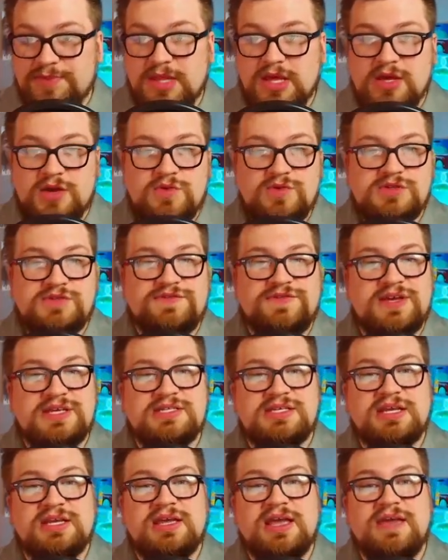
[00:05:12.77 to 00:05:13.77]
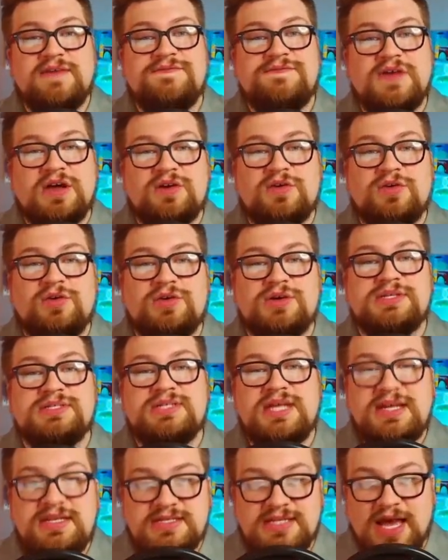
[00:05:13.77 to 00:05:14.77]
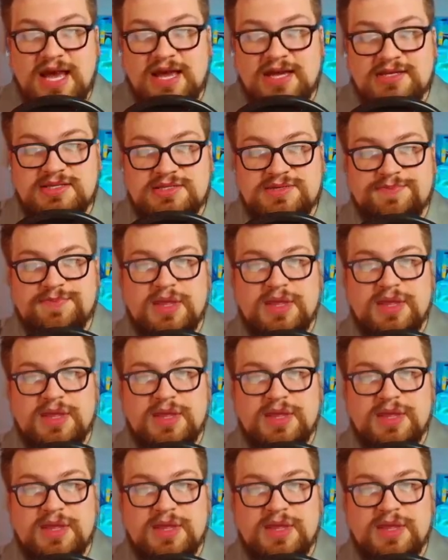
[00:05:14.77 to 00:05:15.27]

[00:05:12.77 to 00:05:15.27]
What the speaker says: who was facing a federal estate tax.